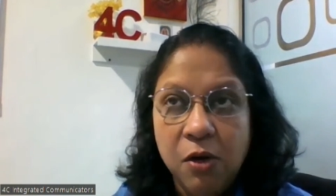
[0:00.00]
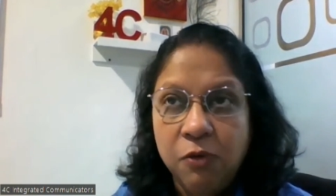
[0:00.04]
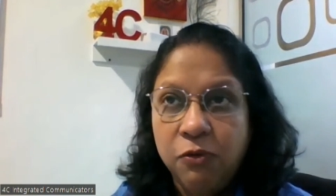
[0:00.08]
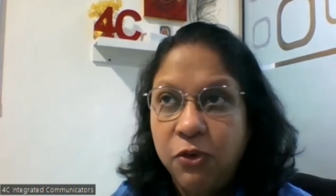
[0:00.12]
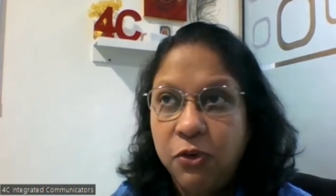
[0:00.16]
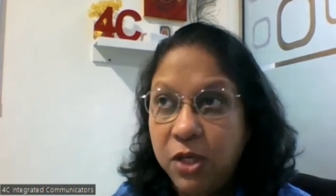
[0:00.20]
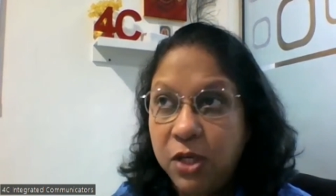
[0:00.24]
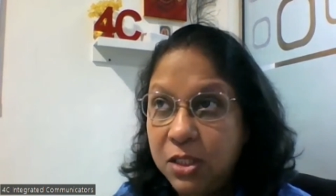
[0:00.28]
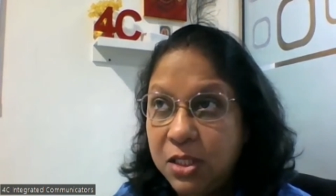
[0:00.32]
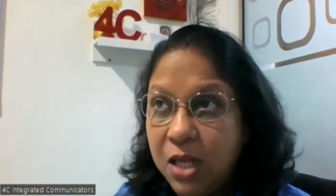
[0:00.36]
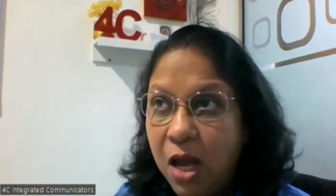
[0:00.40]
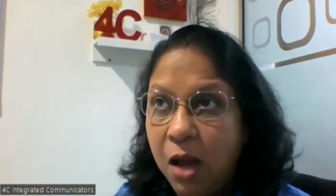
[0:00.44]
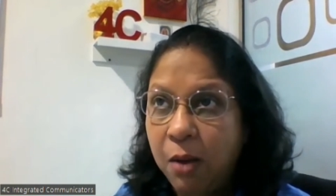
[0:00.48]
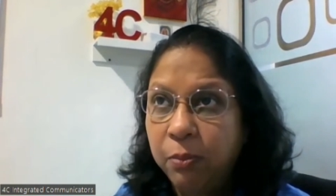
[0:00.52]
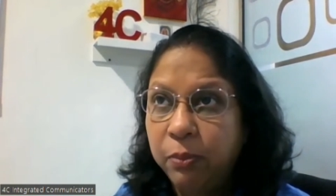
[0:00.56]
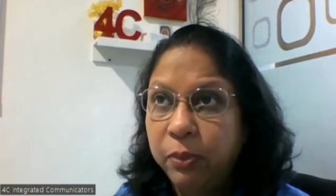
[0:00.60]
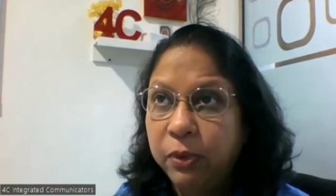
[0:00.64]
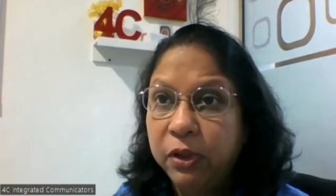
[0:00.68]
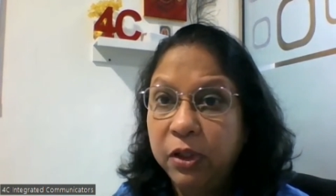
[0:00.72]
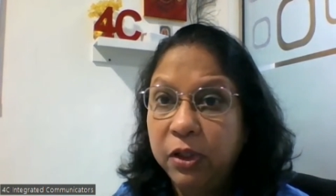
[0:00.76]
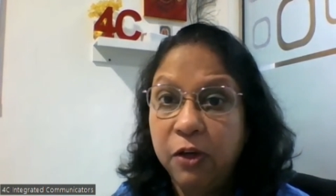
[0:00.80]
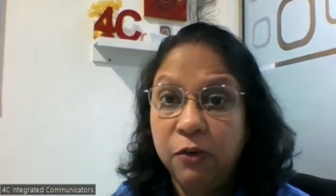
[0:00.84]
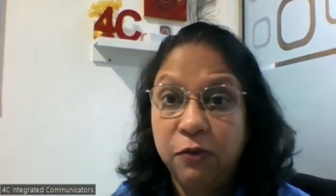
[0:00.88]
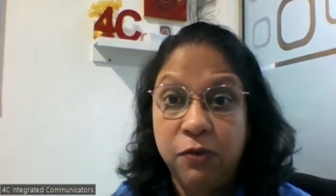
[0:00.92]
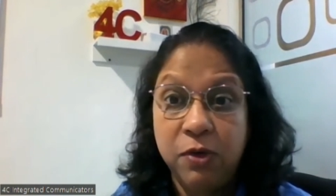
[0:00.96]
For
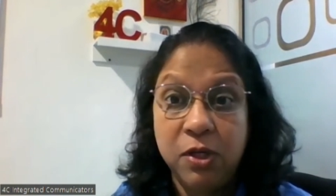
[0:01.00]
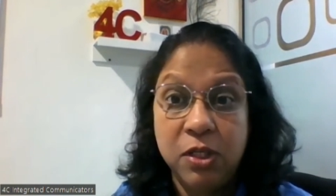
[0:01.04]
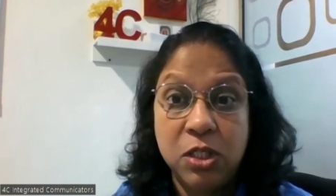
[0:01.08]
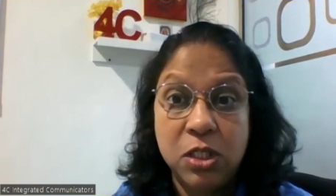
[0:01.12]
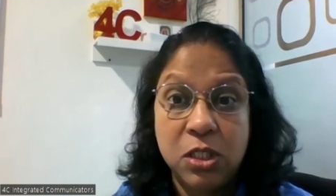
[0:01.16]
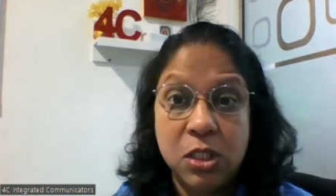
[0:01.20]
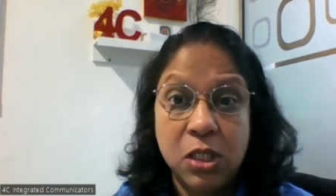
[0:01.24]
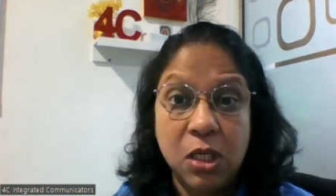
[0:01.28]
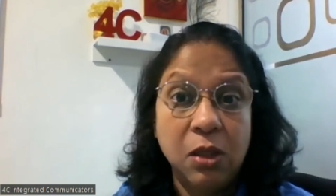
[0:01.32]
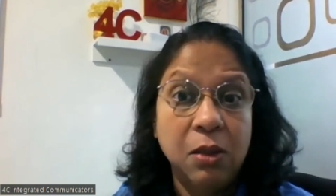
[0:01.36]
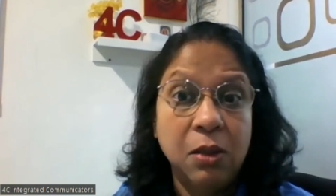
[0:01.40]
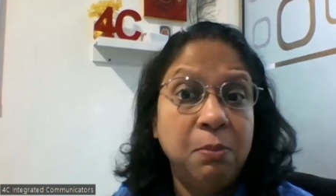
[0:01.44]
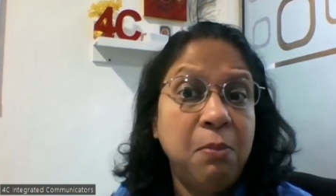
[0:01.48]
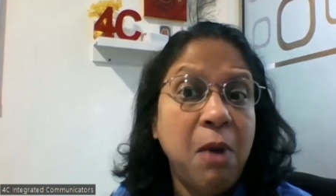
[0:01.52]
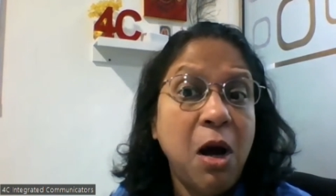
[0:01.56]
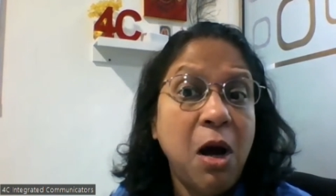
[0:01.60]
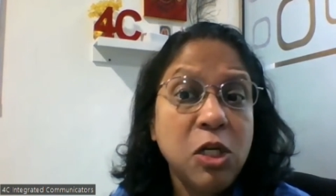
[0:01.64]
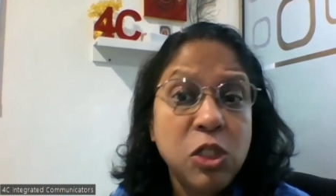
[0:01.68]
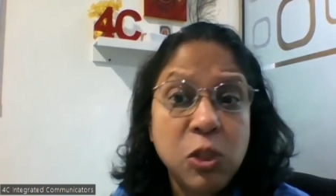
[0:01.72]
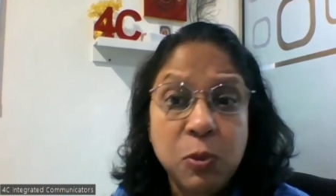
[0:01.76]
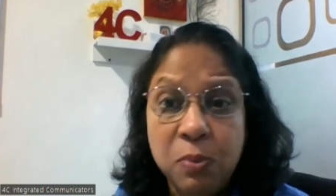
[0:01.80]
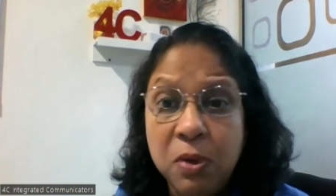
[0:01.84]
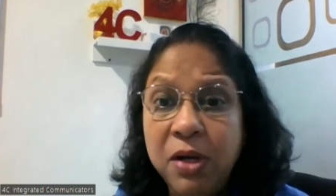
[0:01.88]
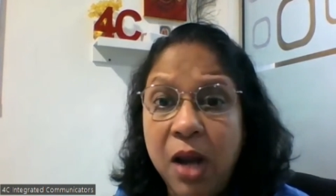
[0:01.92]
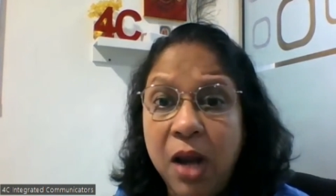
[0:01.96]
example, if it's a
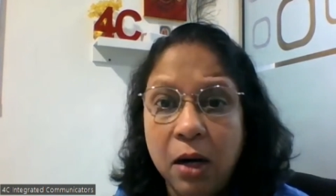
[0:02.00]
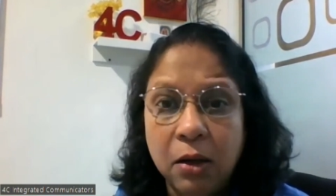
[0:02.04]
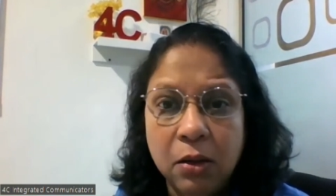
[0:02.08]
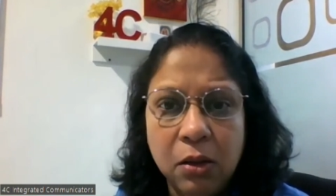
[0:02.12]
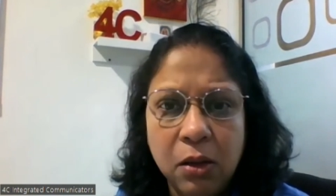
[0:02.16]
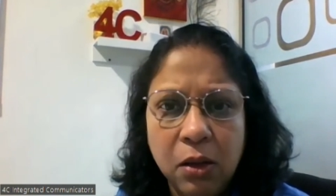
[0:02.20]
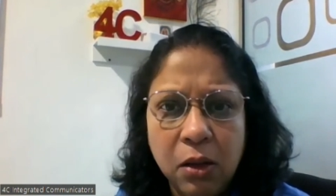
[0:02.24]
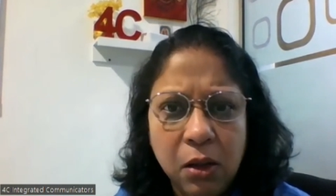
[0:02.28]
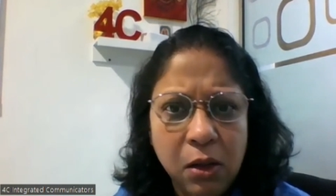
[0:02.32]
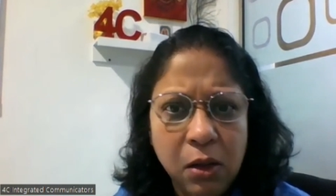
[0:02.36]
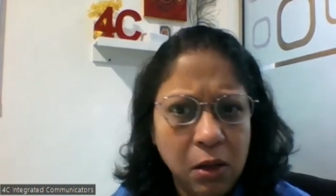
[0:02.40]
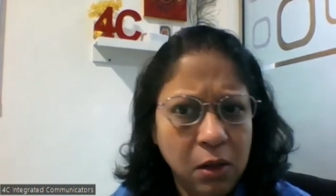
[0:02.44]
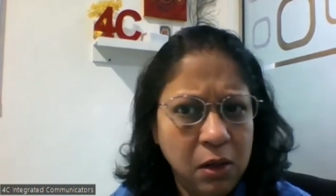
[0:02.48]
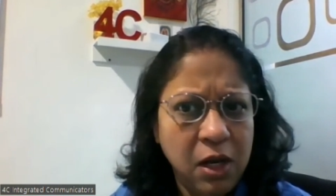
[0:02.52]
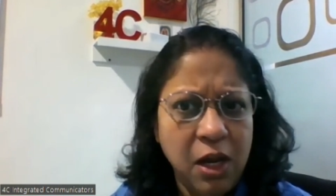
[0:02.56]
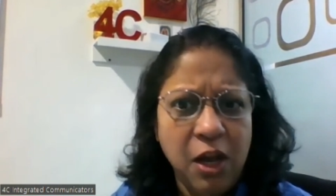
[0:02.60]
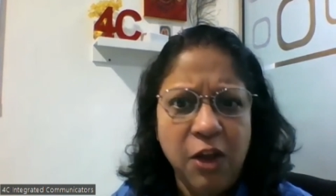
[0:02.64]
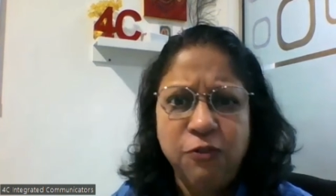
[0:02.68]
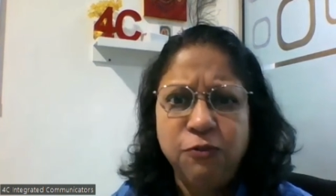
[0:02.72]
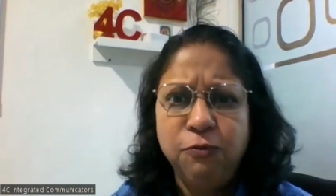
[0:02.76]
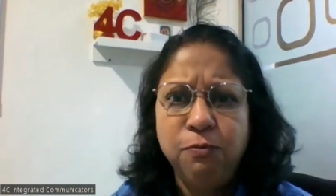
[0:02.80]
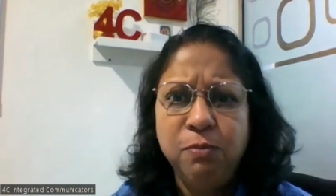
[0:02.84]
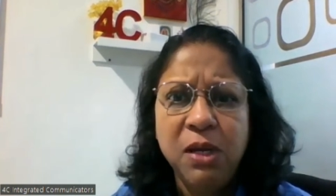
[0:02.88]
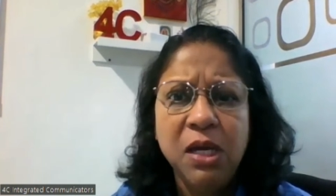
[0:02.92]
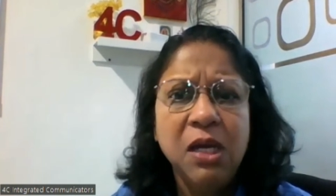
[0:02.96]
mass product,
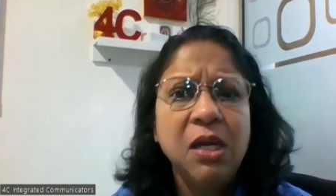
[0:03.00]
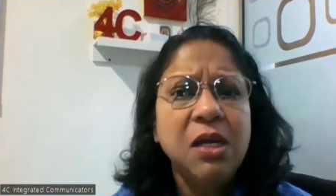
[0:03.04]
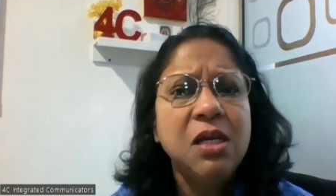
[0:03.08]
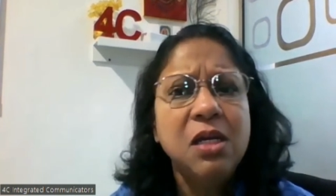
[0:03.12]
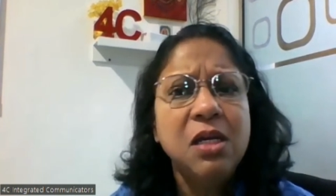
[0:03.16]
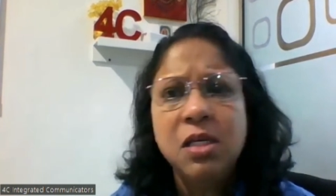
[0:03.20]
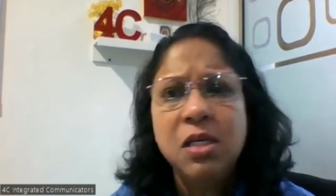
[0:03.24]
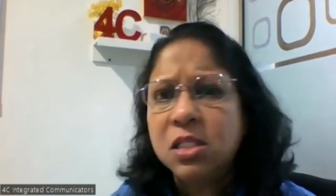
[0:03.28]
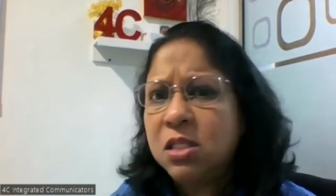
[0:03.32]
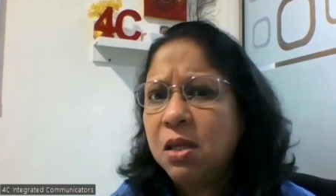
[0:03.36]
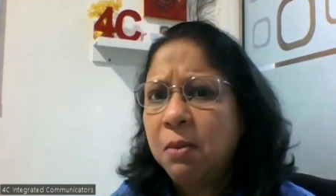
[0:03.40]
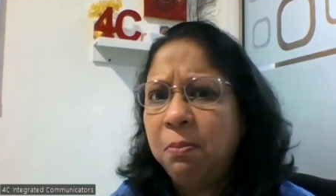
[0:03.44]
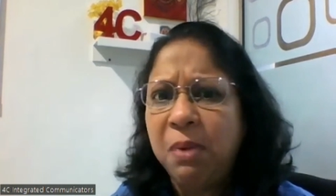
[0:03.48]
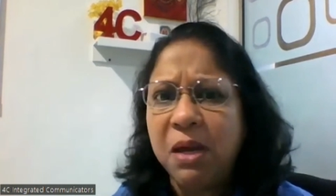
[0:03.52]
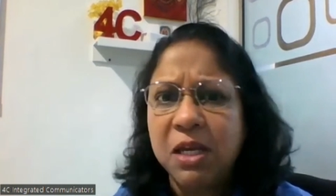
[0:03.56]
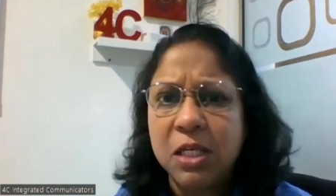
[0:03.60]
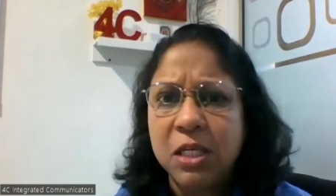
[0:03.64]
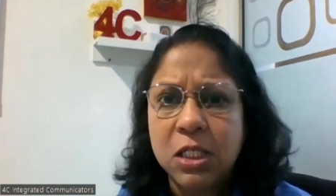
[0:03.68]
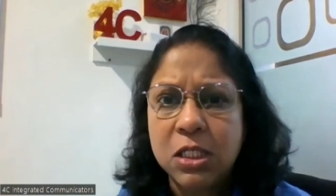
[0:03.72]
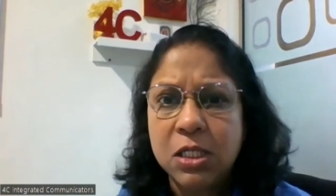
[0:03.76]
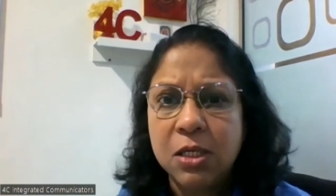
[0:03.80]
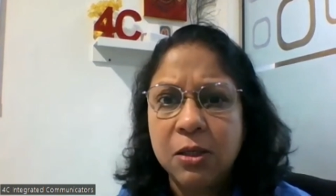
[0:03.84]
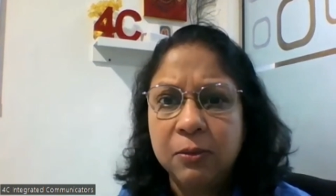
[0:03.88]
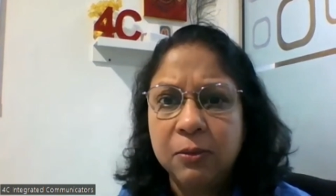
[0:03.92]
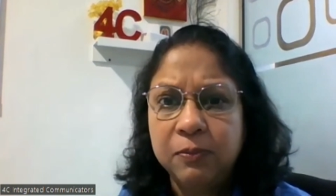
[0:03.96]
FB is the
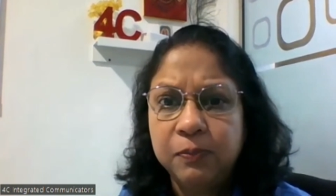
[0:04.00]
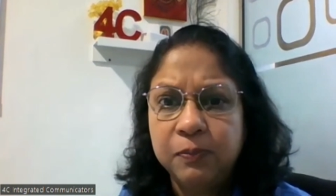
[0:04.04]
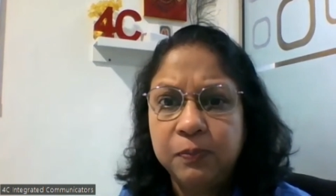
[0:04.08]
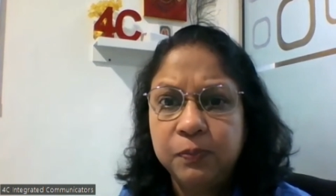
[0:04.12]
best.